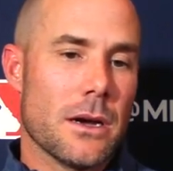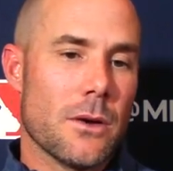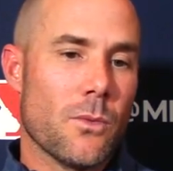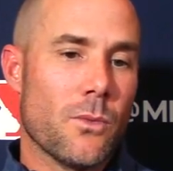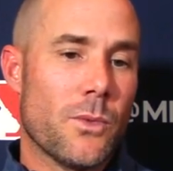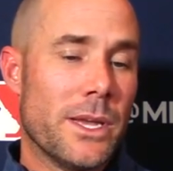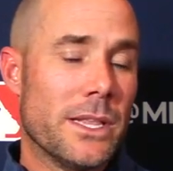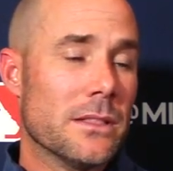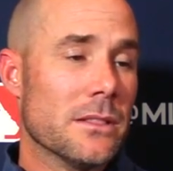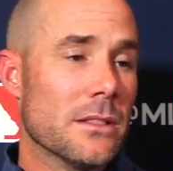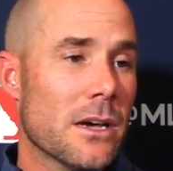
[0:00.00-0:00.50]

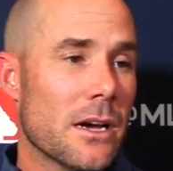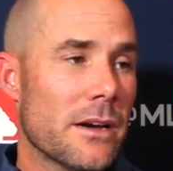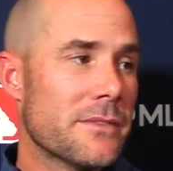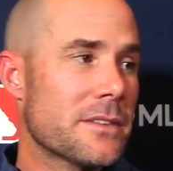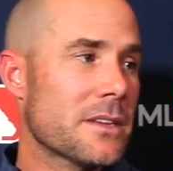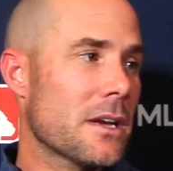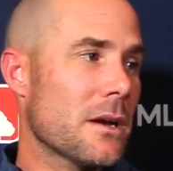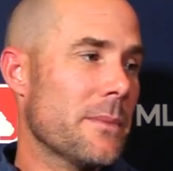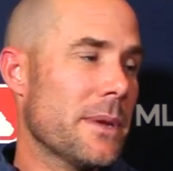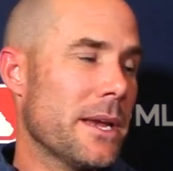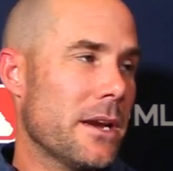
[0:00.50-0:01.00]
We loved
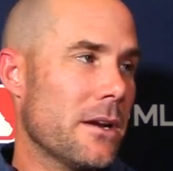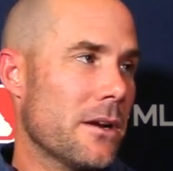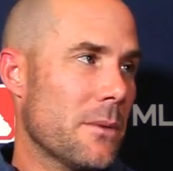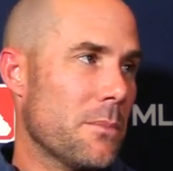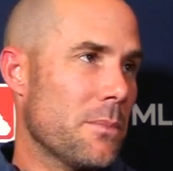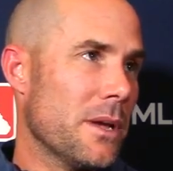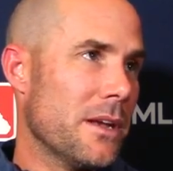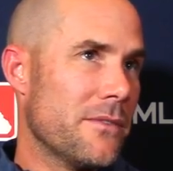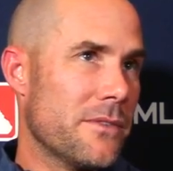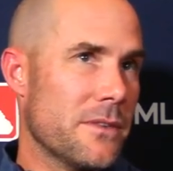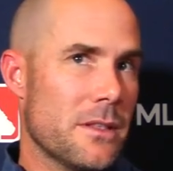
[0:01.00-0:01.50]
coming here. I
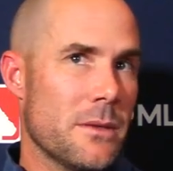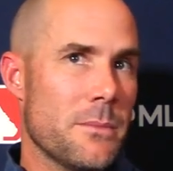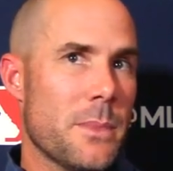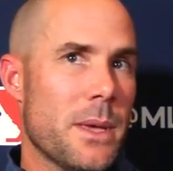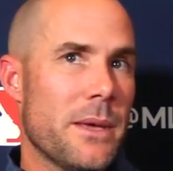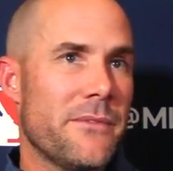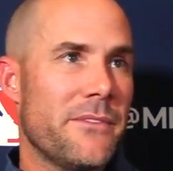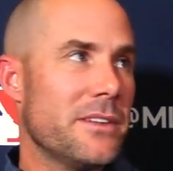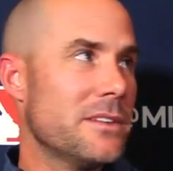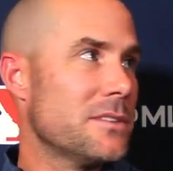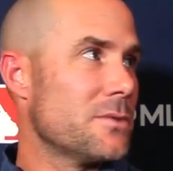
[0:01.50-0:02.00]
played for the
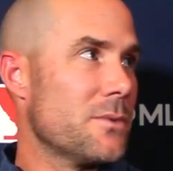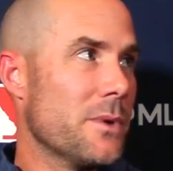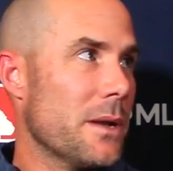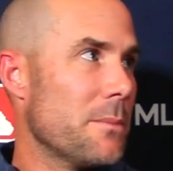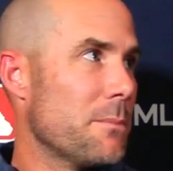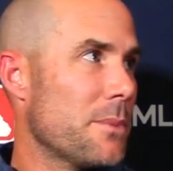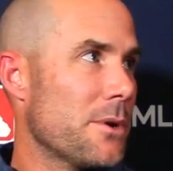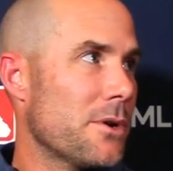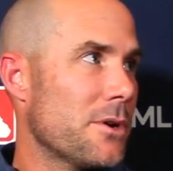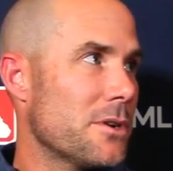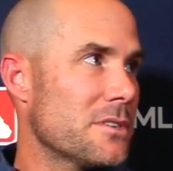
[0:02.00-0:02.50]
Memphis
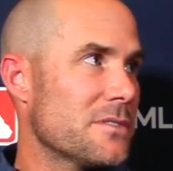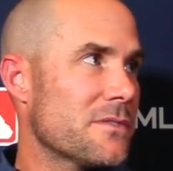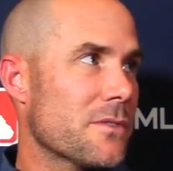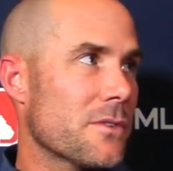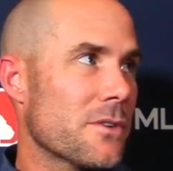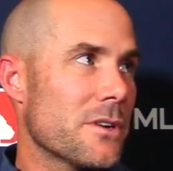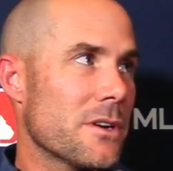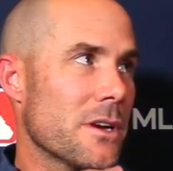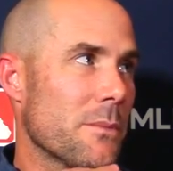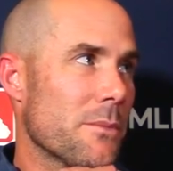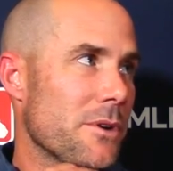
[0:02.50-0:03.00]
Redbirds for
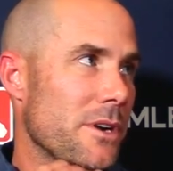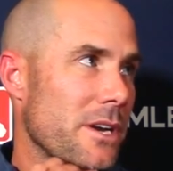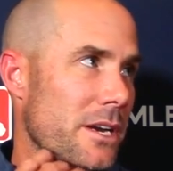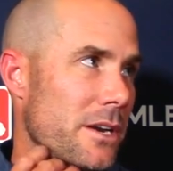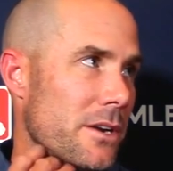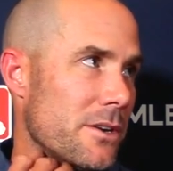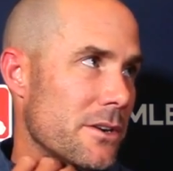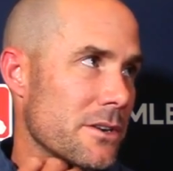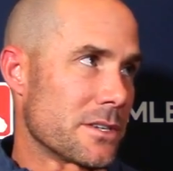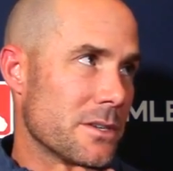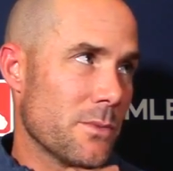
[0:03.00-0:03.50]
a number of
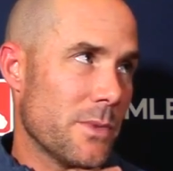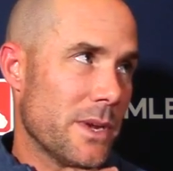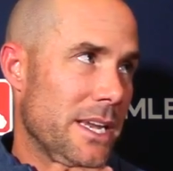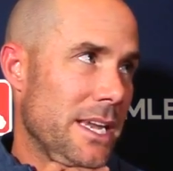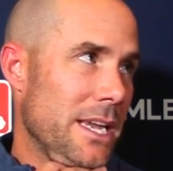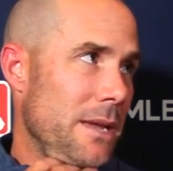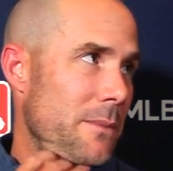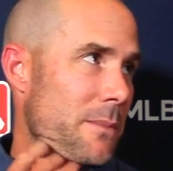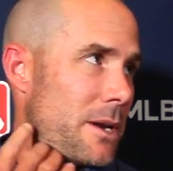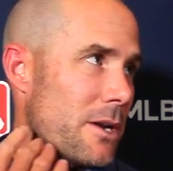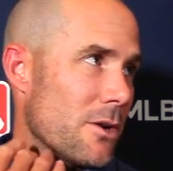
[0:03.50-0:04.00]
years, and we
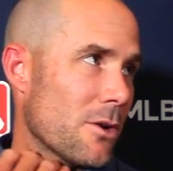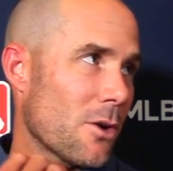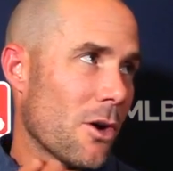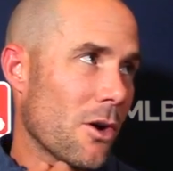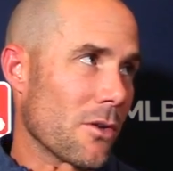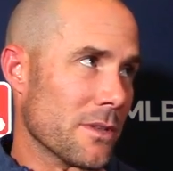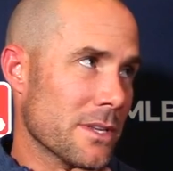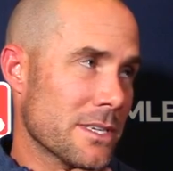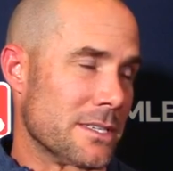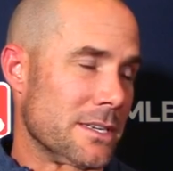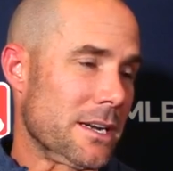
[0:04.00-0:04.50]
came here all
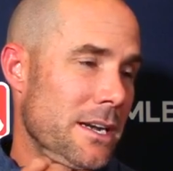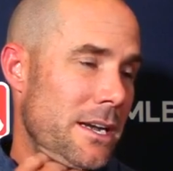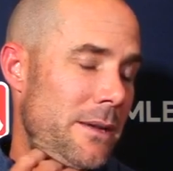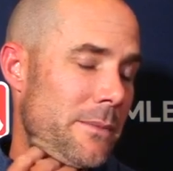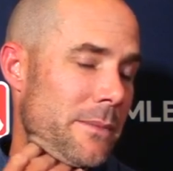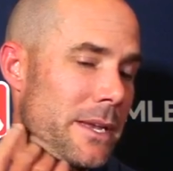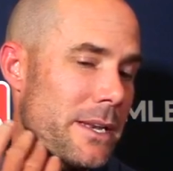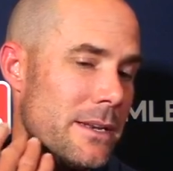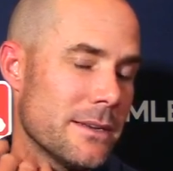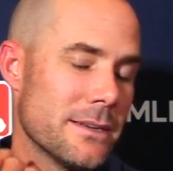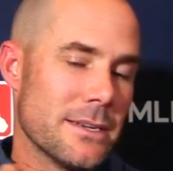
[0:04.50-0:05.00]
the time.
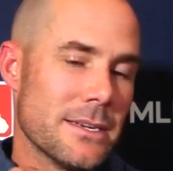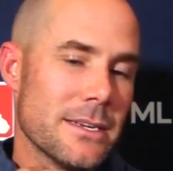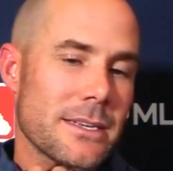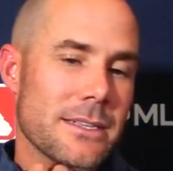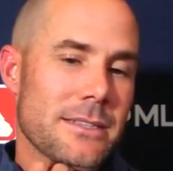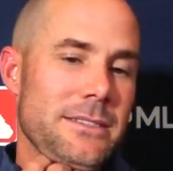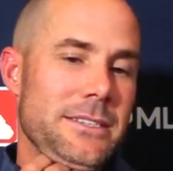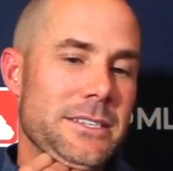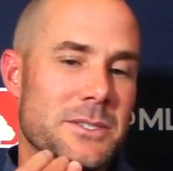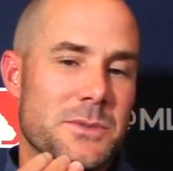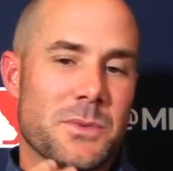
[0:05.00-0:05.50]
And
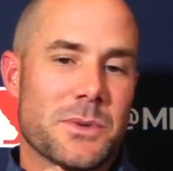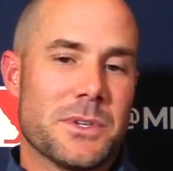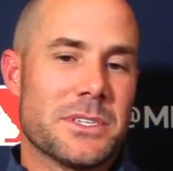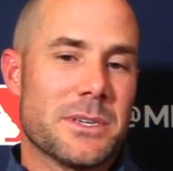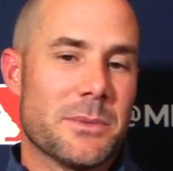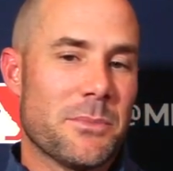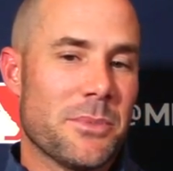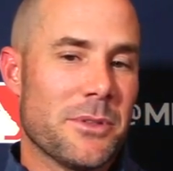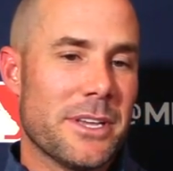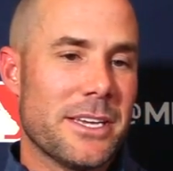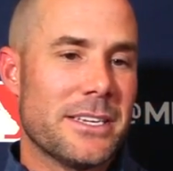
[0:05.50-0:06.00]
this was a
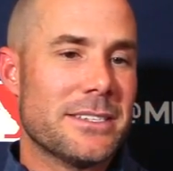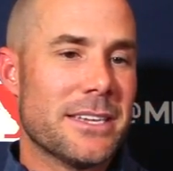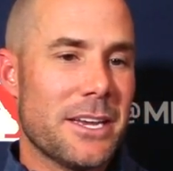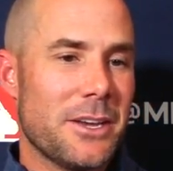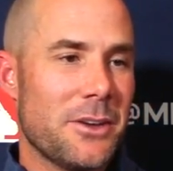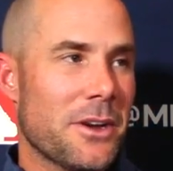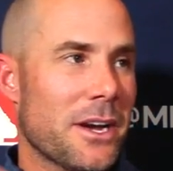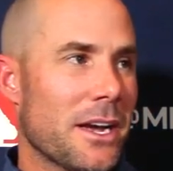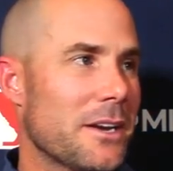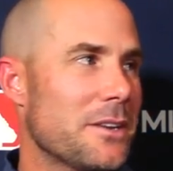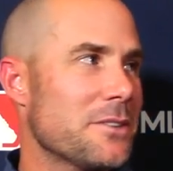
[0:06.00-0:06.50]
place that you
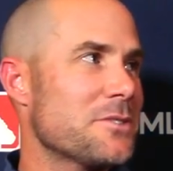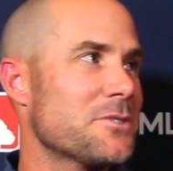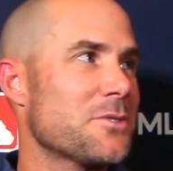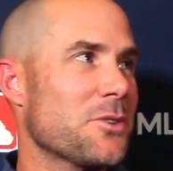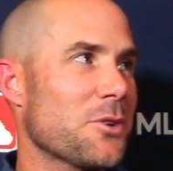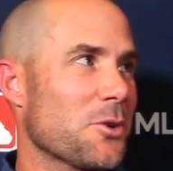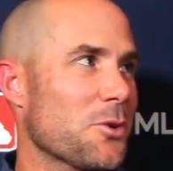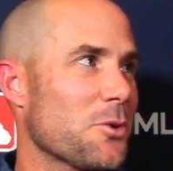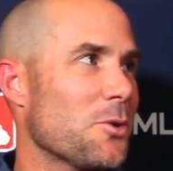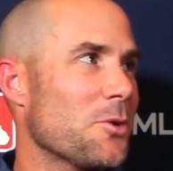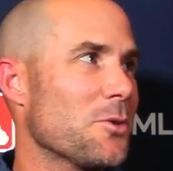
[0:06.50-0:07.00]
kind of
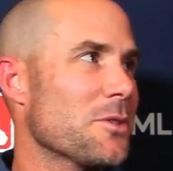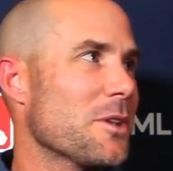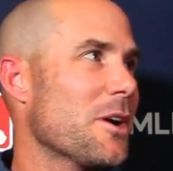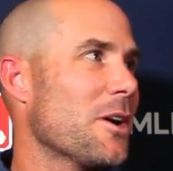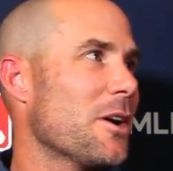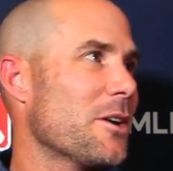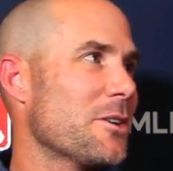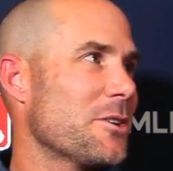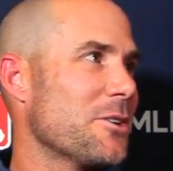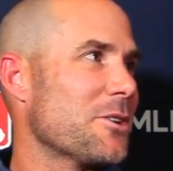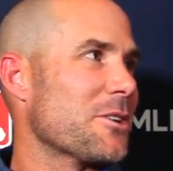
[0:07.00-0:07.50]
circled
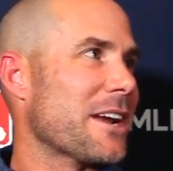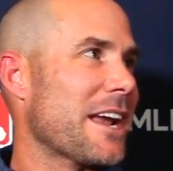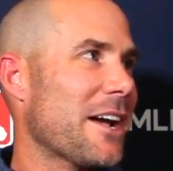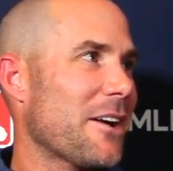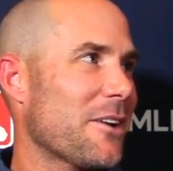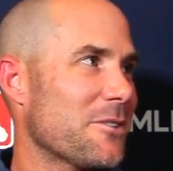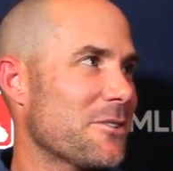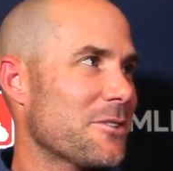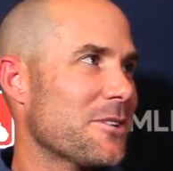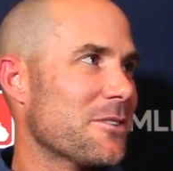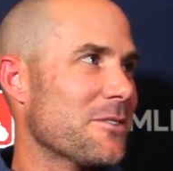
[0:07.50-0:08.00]
on your
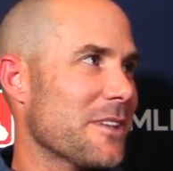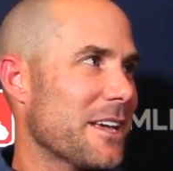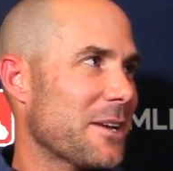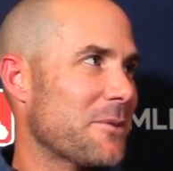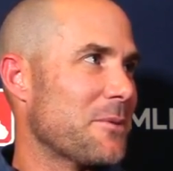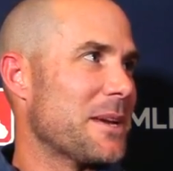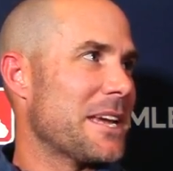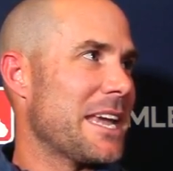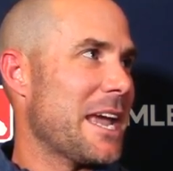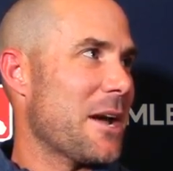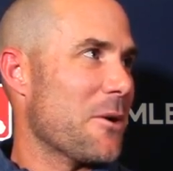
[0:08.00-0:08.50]
calendar of, like,
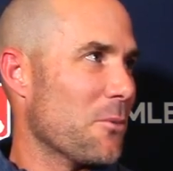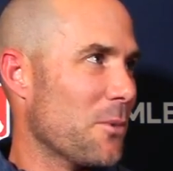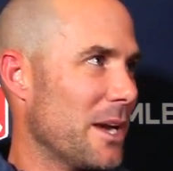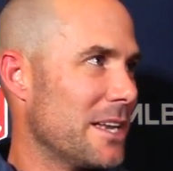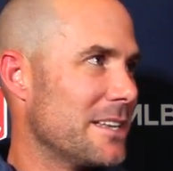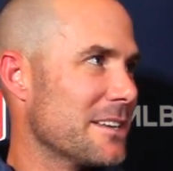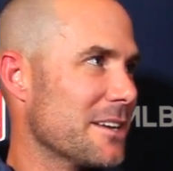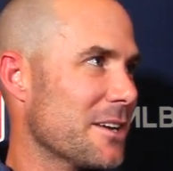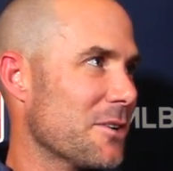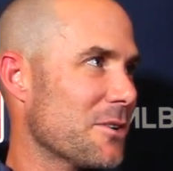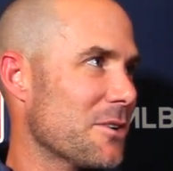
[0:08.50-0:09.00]
we can't wait
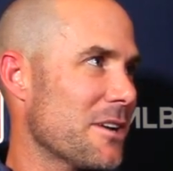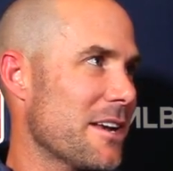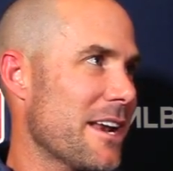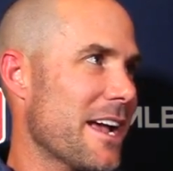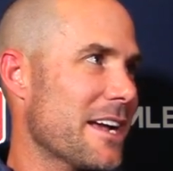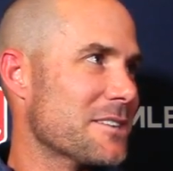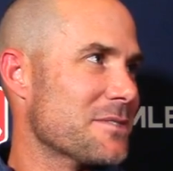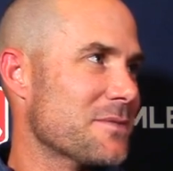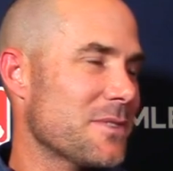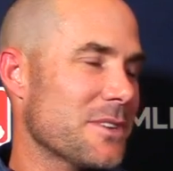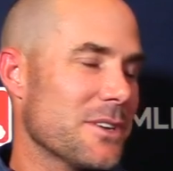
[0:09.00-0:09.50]
to go to
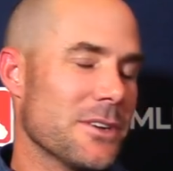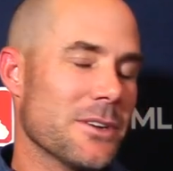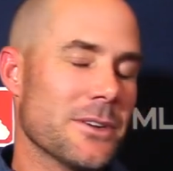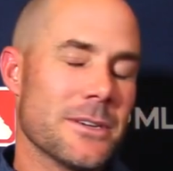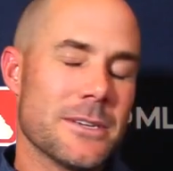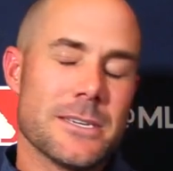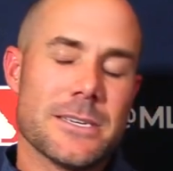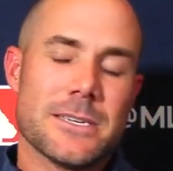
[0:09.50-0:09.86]
Nashville.